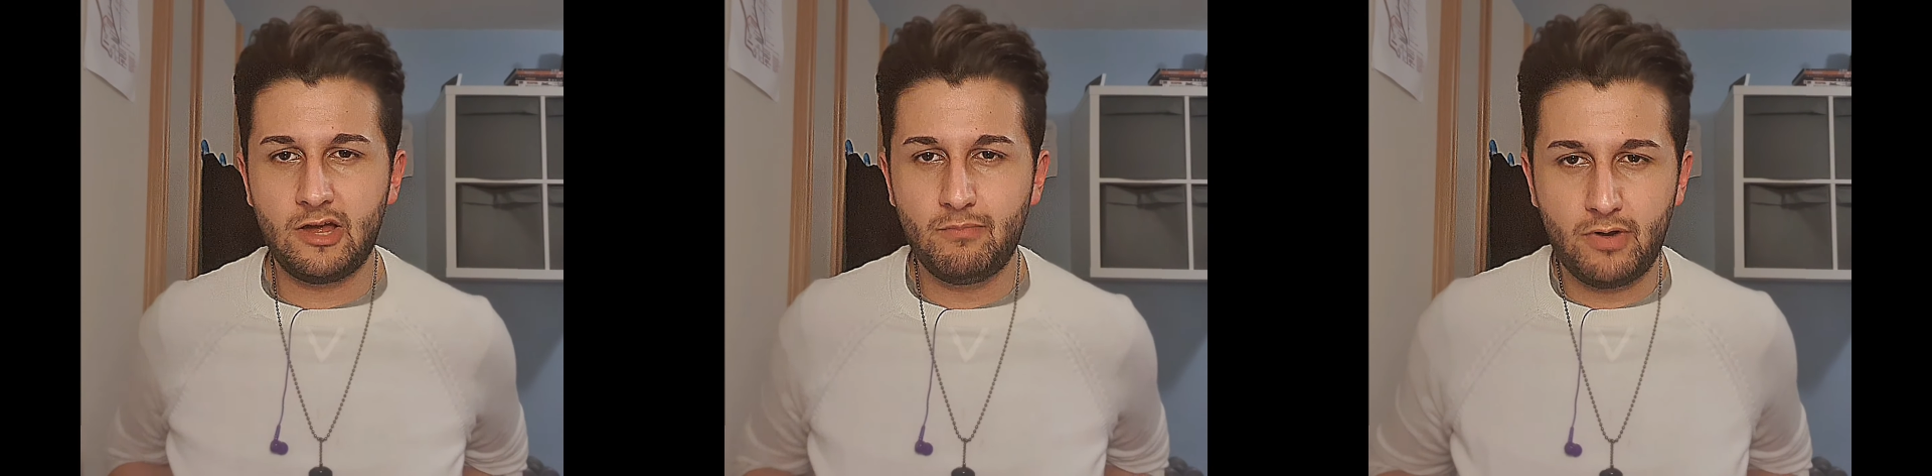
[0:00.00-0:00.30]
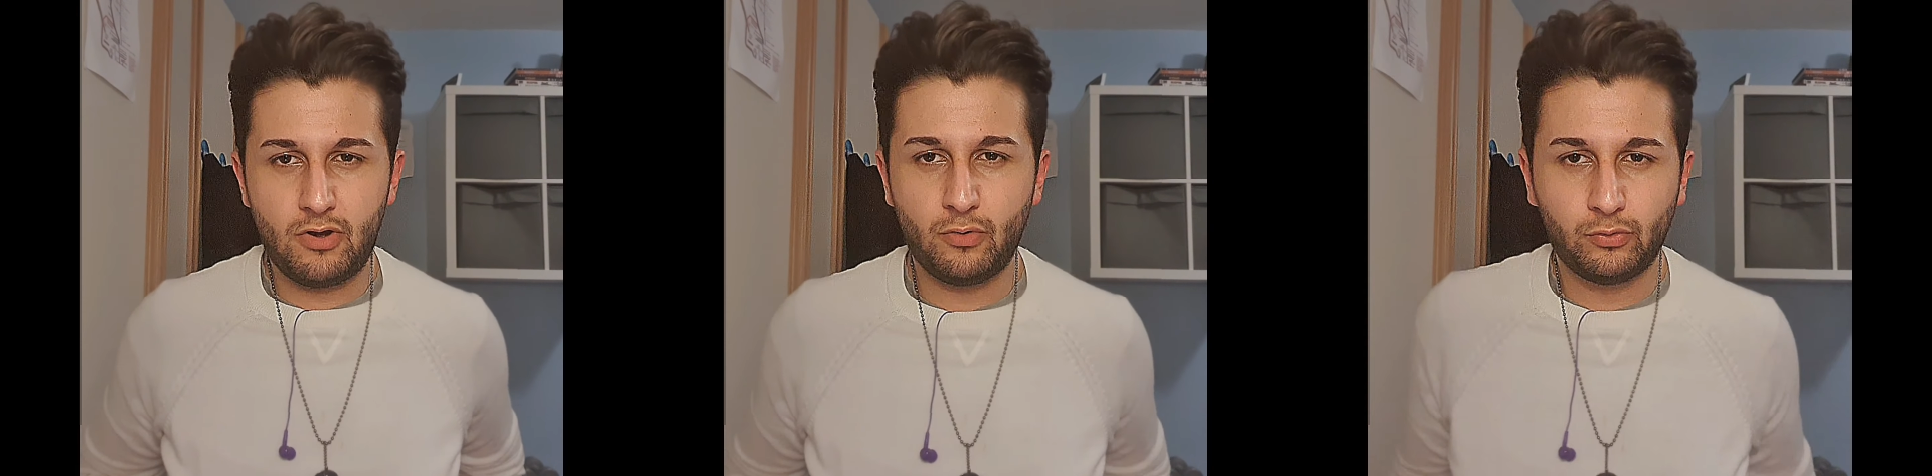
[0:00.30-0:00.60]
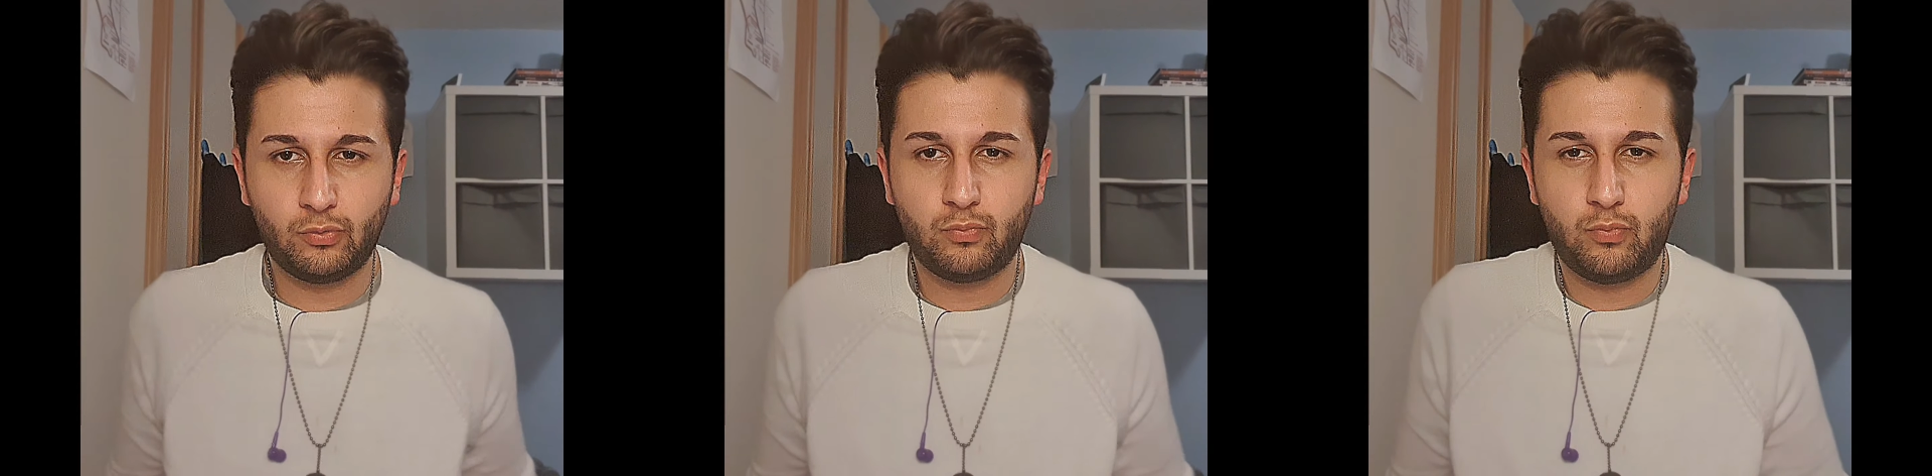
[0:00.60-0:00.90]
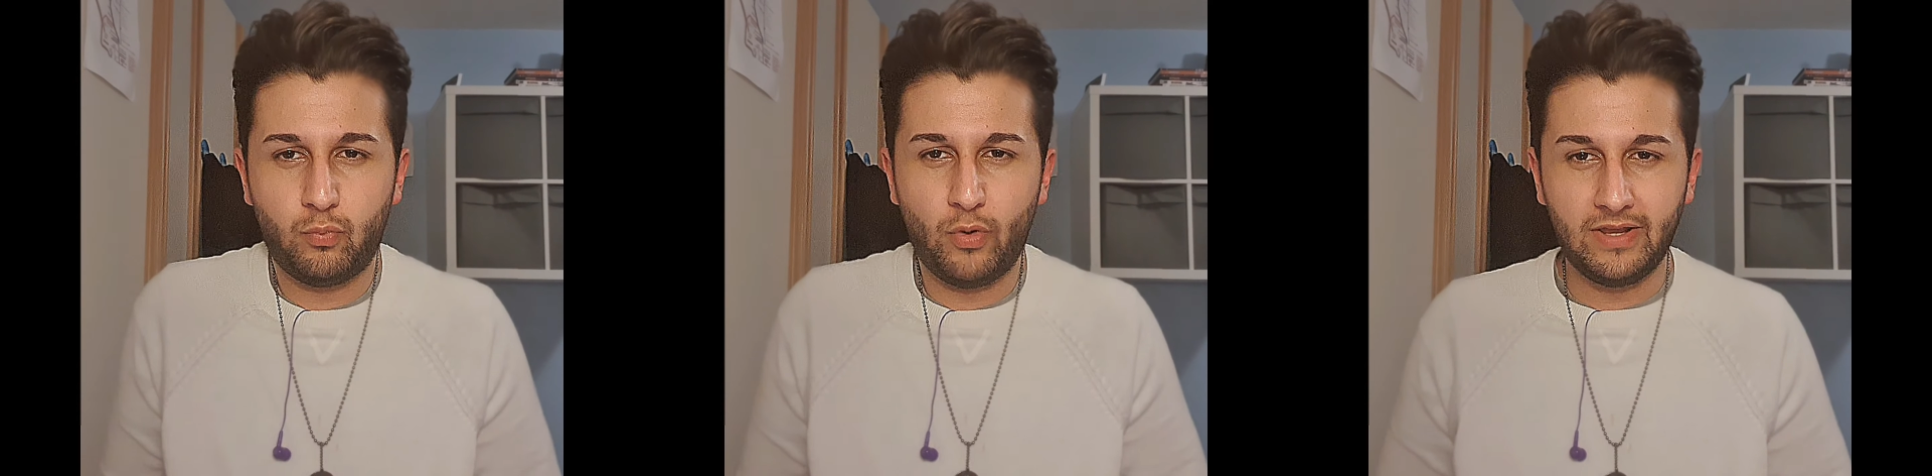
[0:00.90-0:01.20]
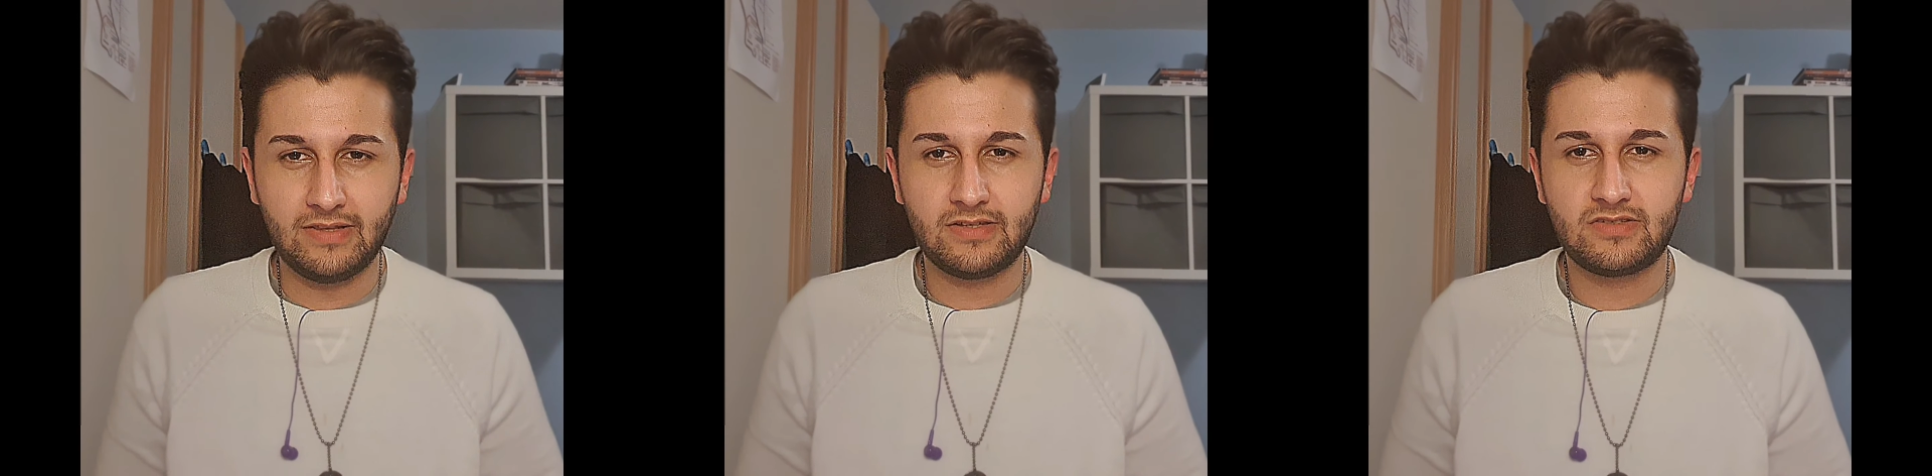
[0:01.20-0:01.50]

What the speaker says: mild wind